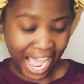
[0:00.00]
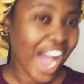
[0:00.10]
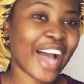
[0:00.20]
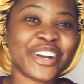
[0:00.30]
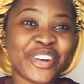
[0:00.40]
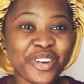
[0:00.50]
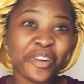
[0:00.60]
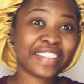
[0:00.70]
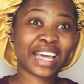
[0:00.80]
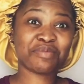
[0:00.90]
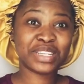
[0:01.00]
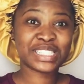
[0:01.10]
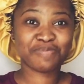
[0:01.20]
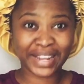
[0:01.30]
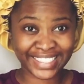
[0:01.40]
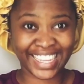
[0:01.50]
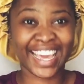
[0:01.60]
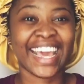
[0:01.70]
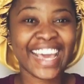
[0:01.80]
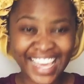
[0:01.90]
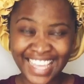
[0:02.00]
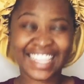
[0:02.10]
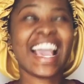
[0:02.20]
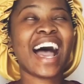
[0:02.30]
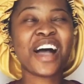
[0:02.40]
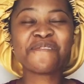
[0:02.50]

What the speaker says: I don't know what that means, but yeah.